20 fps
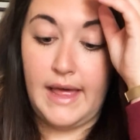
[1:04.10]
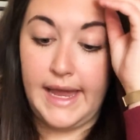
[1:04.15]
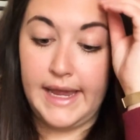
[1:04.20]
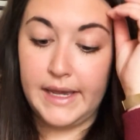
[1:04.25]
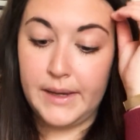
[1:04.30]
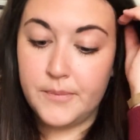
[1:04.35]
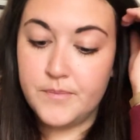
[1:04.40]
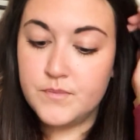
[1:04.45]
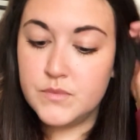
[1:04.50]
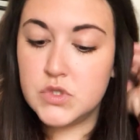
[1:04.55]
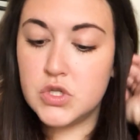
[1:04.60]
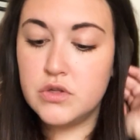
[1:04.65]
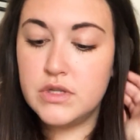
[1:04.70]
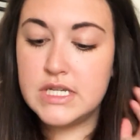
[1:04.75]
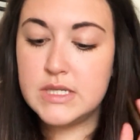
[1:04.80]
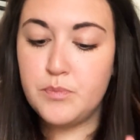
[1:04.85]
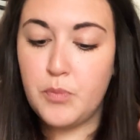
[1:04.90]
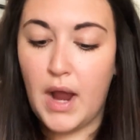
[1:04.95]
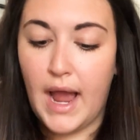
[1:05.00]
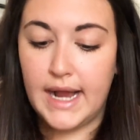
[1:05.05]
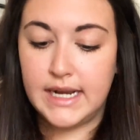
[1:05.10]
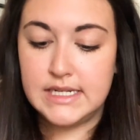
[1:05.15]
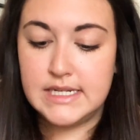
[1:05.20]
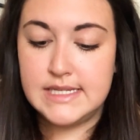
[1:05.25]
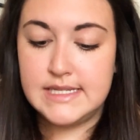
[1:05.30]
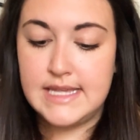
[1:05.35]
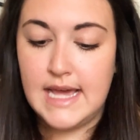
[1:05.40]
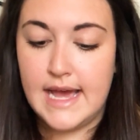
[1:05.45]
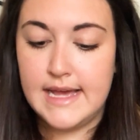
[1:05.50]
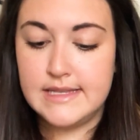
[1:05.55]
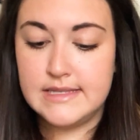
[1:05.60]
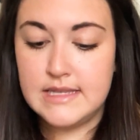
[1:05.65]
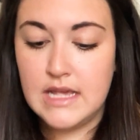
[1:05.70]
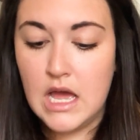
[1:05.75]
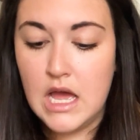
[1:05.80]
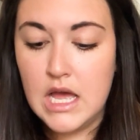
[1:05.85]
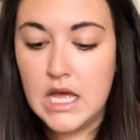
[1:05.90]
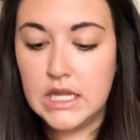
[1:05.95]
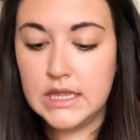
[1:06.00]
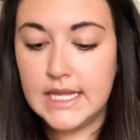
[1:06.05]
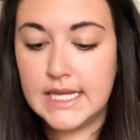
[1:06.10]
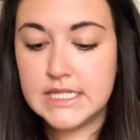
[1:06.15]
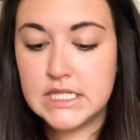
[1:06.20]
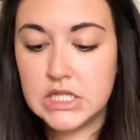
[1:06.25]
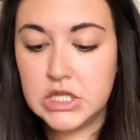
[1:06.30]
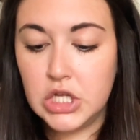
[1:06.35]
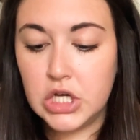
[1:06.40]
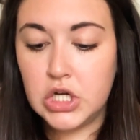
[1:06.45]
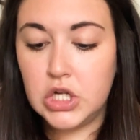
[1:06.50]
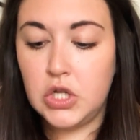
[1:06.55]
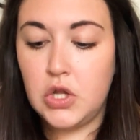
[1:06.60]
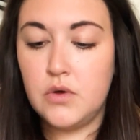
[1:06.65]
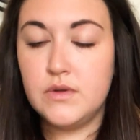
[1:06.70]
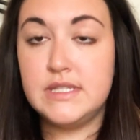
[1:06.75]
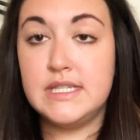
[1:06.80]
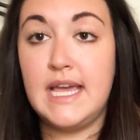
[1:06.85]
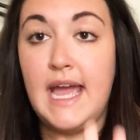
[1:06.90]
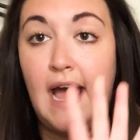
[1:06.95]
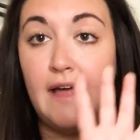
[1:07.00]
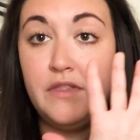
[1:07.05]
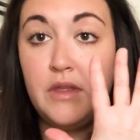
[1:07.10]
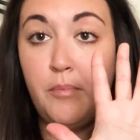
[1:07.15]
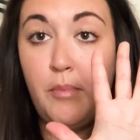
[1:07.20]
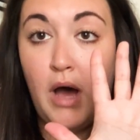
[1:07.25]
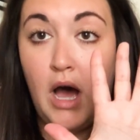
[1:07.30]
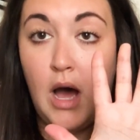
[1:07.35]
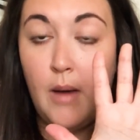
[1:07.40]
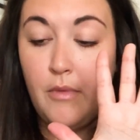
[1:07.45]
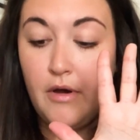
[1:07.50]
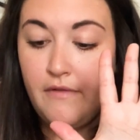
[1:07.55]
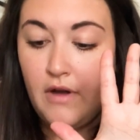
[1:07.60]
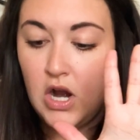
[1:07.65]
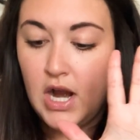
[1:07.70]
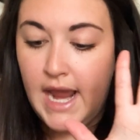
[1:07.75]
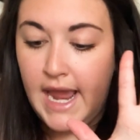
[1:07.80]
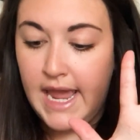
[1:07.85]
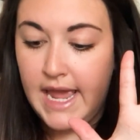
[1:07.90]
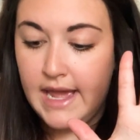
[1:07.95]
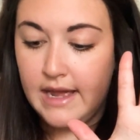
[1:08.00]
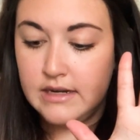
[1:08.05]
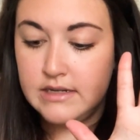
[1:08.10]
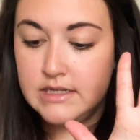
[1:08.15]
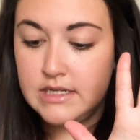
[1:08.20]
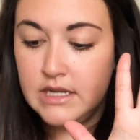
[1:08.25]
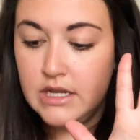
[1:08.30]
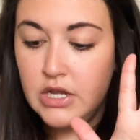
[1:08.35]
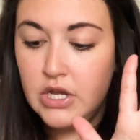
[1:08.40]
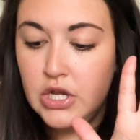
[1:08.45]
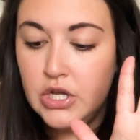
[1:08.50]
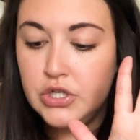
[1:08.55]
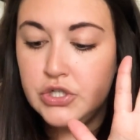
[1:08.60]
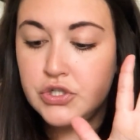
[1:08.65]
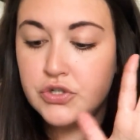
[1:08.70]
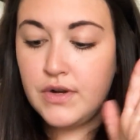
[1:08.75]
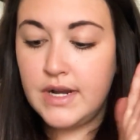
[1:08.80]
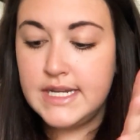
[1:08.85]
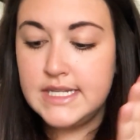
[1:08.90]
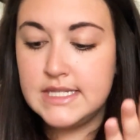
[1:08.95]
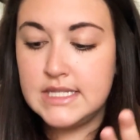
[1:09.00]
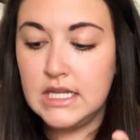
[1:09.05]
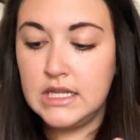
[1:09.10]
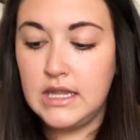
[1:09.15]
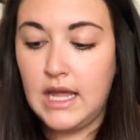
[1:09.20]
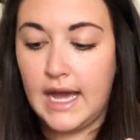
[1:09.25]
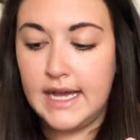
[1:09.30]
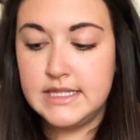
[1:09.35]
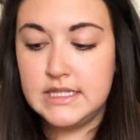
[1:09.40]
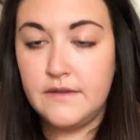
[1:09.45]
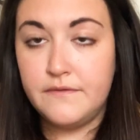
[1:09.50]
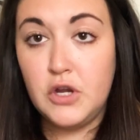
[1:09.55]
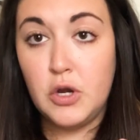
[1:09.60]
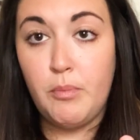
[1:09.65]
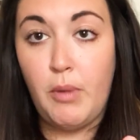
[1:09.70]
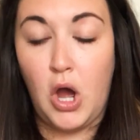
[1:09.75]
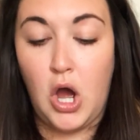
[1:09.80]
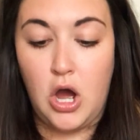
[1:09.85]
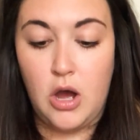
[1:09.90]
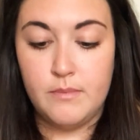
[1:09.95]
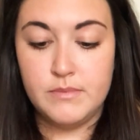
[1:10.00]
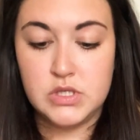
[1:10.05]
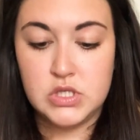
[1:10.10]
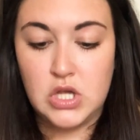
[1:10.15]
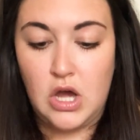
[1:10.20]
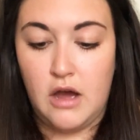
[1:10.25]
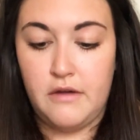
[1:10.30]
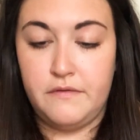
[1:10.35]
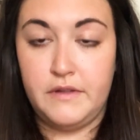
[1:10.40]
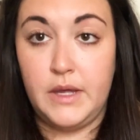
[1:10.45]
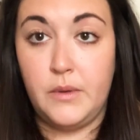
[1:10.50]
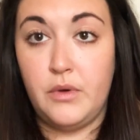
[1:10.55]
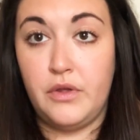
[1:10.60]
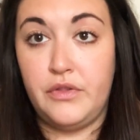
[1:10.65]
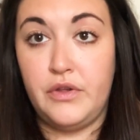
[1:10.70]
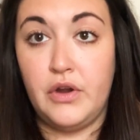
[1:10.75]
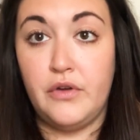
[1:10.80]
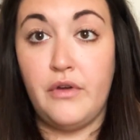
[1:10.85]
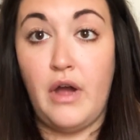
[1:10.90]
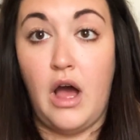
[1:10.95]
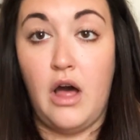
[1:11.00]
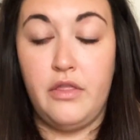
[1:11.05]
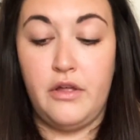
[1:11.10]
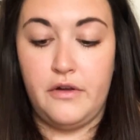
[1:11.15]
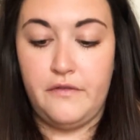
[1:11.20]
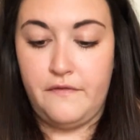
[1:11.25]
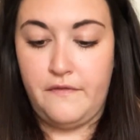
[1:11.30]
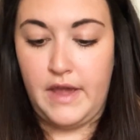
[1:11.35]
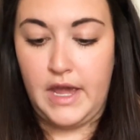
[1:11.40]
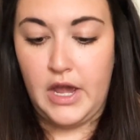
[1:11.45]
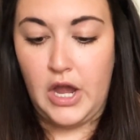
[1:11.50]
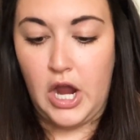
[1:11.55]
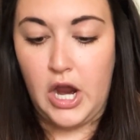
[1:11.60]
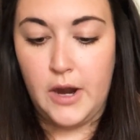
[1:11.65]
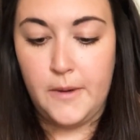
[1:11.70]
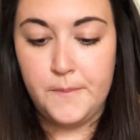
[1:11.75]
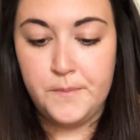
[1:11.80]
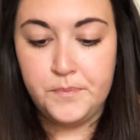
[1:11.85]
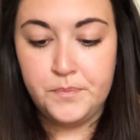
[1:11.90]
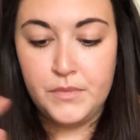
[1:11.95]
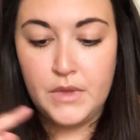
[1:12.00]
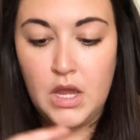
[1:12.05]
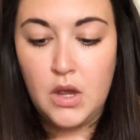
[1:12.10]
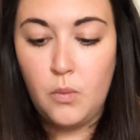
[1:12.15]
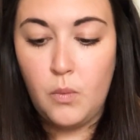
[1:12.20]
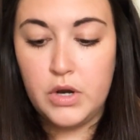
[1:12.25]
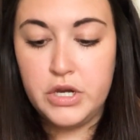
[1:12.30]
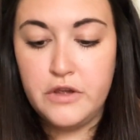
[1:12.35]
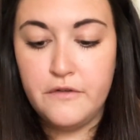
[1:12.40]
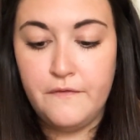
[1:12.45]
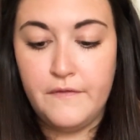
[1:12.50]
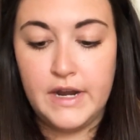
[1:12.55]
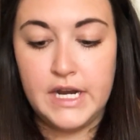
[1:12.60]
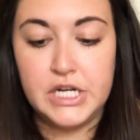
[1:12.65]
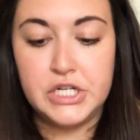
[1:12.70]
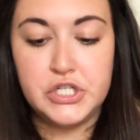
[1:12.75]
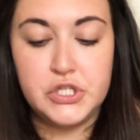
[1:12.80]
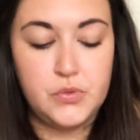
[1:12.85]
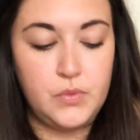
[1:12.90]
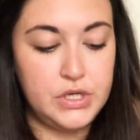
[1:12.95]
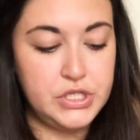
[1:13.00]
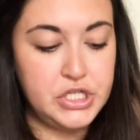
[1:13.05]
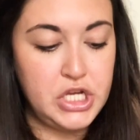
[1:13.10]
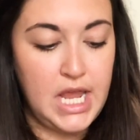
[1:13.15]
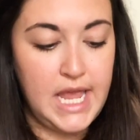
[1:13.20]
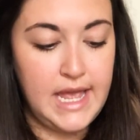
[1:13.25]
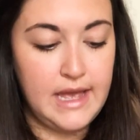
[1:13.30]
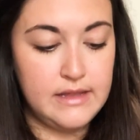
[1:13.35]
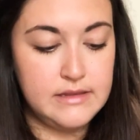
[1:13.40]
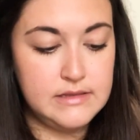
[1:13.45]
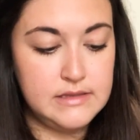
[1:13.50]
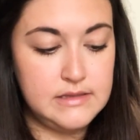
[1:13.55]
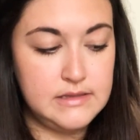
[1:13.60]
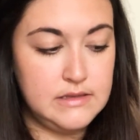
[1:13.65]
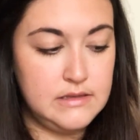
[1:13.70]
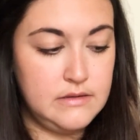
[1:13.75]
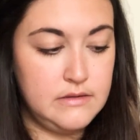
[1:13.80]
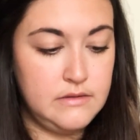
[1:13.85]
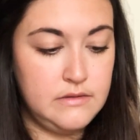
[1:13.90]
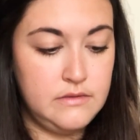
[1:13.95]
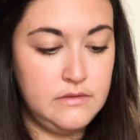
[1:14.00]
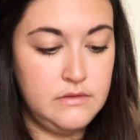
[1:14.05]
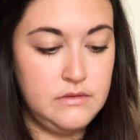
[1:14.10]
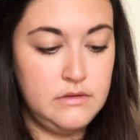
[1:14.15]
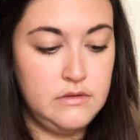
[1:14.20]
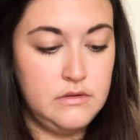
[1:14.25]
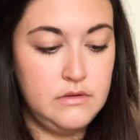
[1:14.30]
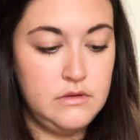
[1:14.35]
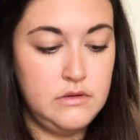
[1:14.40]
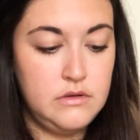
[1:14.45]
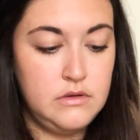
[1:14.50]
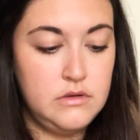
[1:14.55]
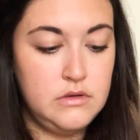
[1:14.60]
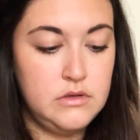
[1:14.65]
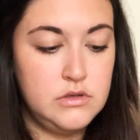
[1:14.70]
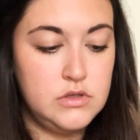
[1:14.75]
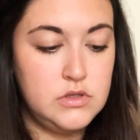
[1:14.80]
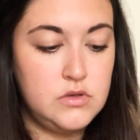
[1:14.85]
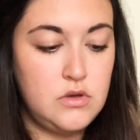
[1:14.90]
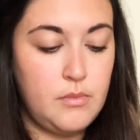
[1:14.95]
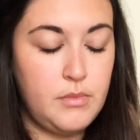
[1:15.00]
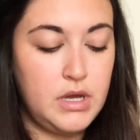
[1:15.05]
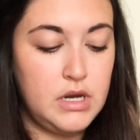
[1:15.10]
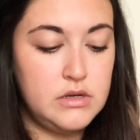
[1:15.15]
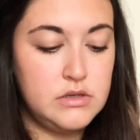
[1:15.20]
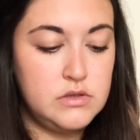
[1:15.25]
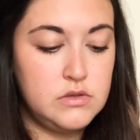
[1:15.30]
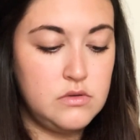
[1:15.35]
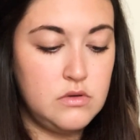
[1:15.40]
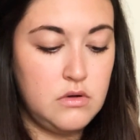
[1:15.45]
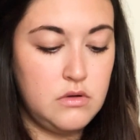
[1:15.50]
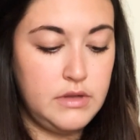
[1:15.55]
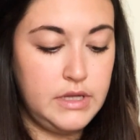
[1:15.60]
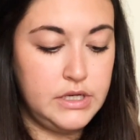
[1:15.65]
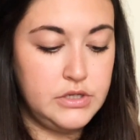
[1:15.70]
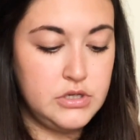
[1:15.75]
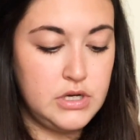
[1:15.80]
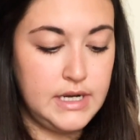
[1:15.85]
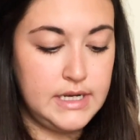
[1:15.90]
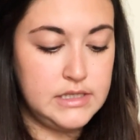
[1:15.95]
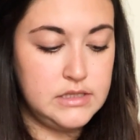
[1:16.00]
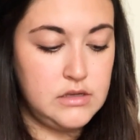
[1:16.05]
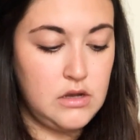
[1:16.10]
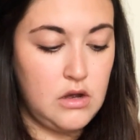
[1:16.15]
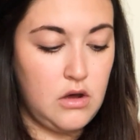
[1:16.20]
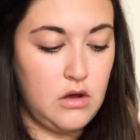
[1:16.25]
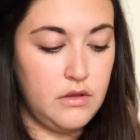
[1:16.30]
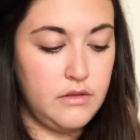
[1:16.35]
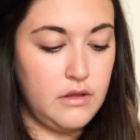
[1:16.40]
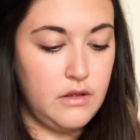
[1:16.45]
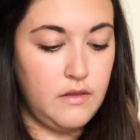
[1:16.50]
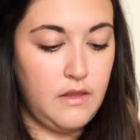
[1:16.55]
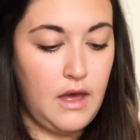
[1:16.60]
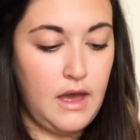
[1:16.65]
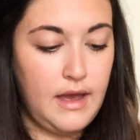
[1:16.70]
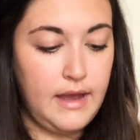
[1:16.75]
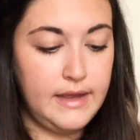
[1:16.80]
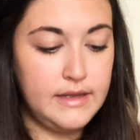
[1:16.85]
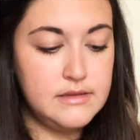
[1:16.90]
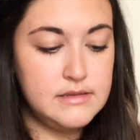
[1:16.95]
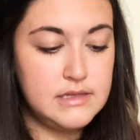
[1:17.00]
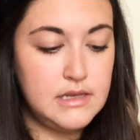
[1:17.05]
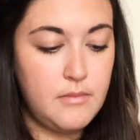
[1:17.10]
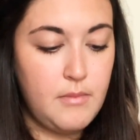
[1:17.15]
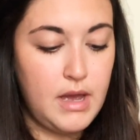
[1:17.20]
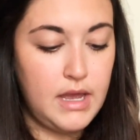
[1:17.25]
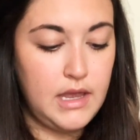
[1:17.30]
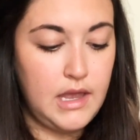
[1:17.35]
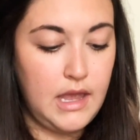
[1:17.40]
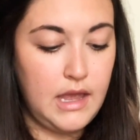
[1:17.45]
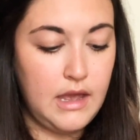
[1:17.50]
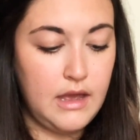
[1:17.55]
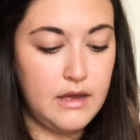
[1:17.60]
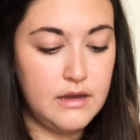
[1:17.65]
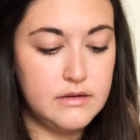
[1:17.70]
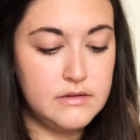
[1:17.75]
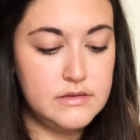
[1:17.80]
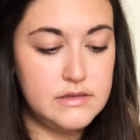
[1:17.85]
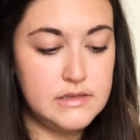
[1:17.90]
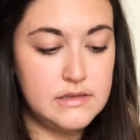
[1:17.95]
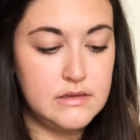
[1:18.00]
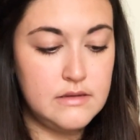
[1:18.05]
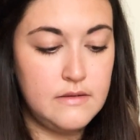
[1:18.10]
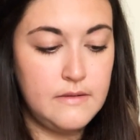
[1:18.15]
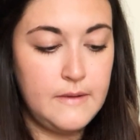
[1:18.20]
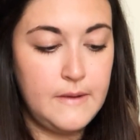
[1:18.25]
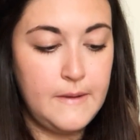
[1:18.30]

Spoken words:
like. So this practice says, let's look closely at the palm of our hand. Trace the lines of your palm softly with your other finger. When you finish, switch hands. So I'm going to slowly trace all the lines of my hands.